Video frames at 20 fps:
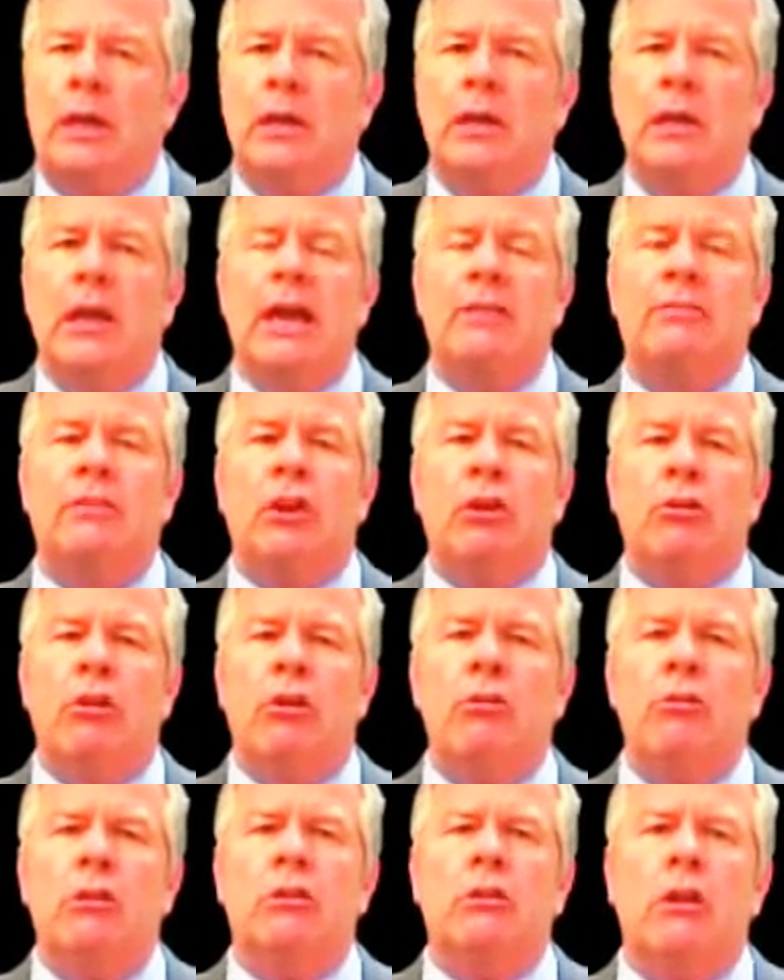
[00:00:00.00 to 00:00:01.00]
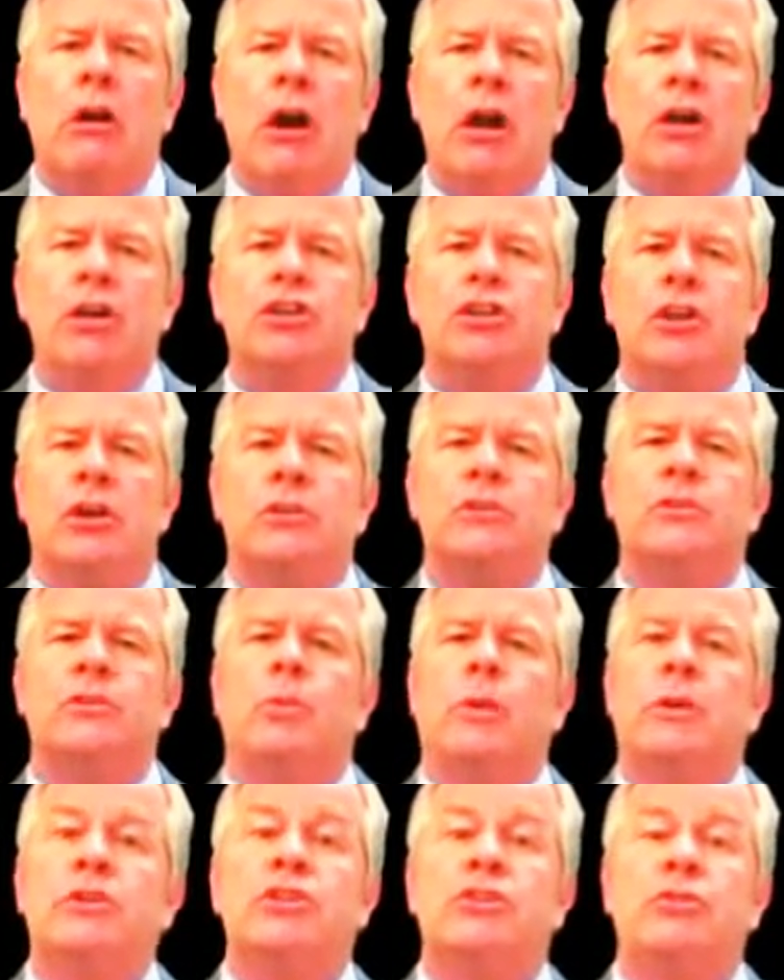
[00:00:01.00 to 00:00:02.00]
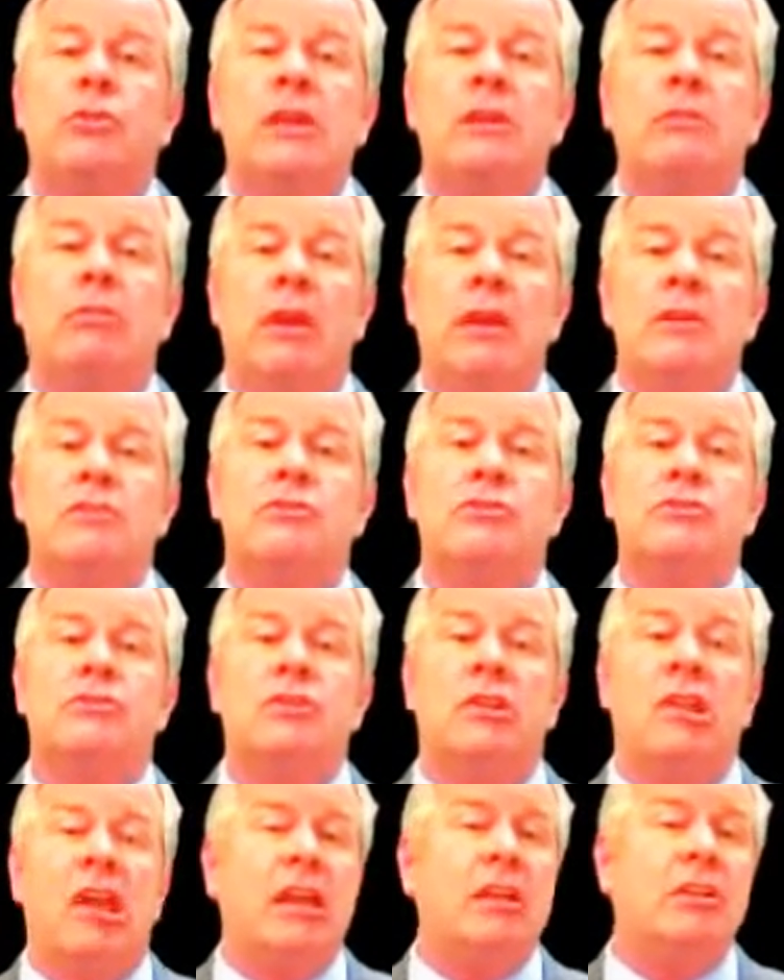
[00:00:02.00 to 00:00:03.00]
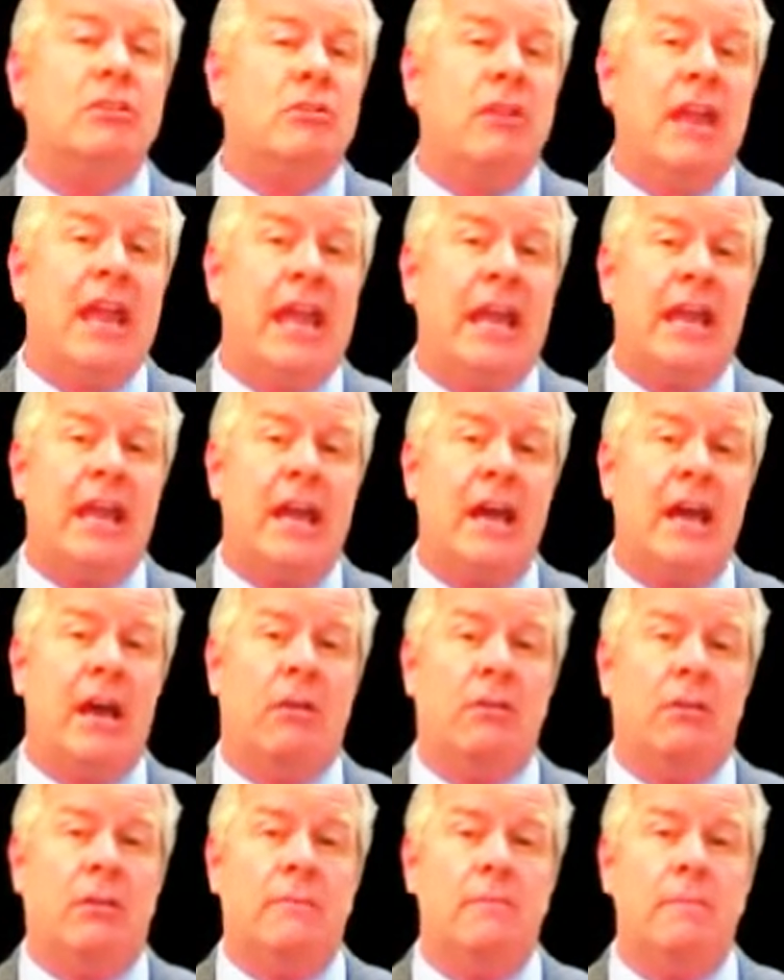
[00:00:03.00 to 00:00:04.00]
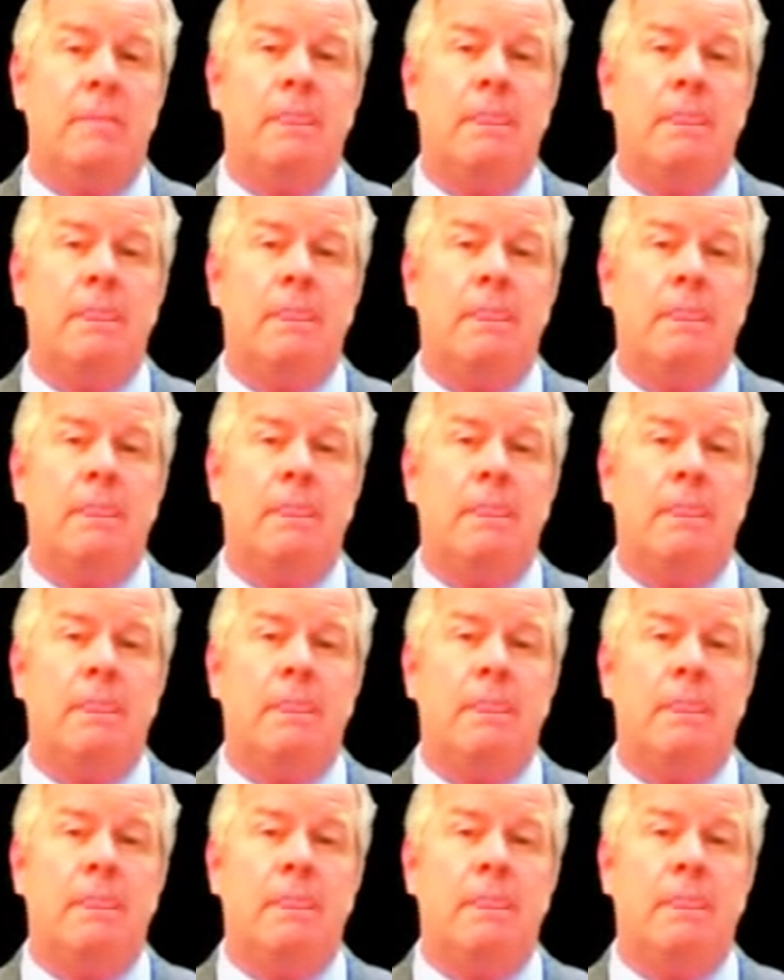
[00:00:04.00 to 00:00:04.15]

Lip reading: it at the local car shows where street racers like to hang out.